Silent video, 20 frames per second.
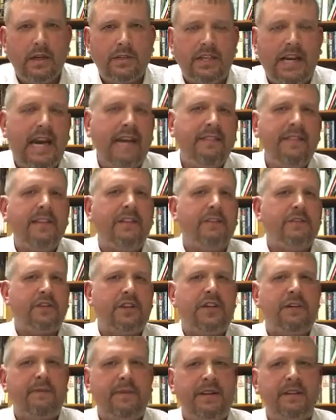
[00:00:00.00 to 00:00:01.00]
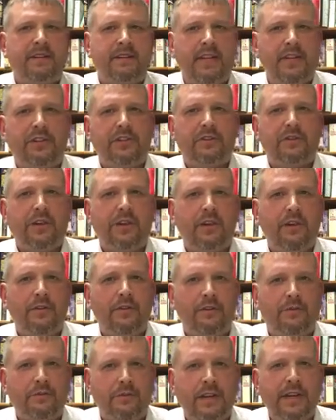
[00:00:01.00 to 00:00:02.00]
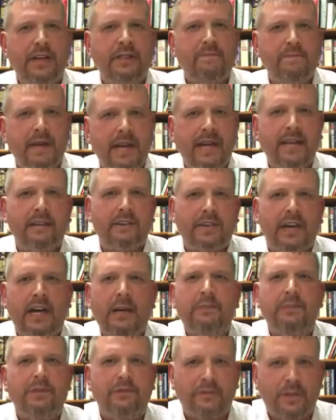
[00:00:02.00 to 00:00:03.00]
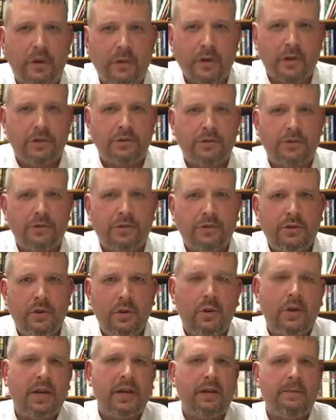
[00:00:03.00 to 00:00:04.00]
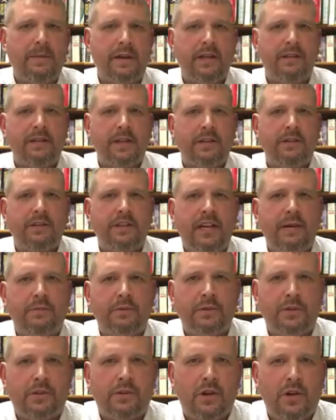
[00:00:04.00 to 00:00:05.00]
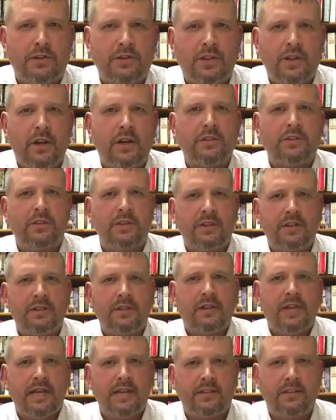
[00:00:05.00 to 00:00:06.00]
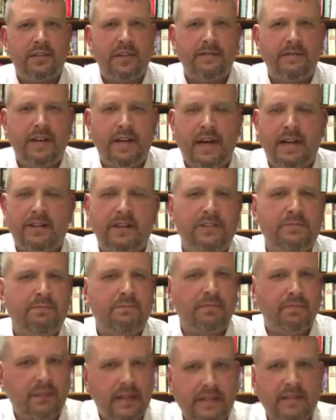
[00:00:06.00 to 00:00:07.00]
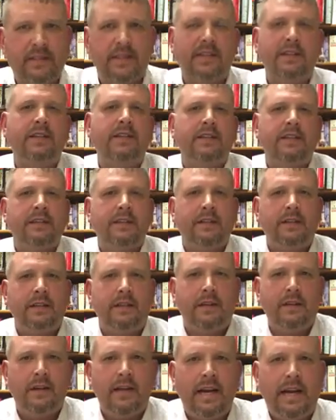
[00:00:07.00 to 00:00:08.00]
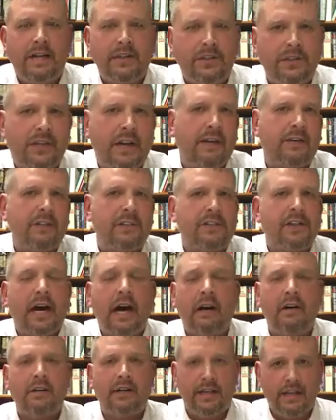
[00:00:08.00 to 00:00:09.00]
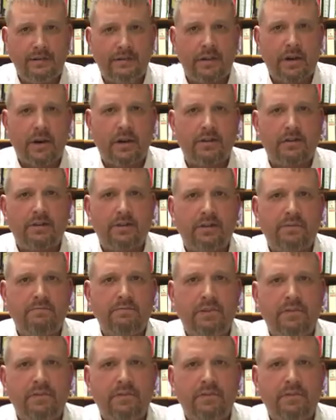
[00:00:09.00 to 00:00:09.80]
See, I think there's going to be essentially three main types of voters who are going to be at dinner tables across the country this Thanksgiving on this blessed and cherished holiday of ours.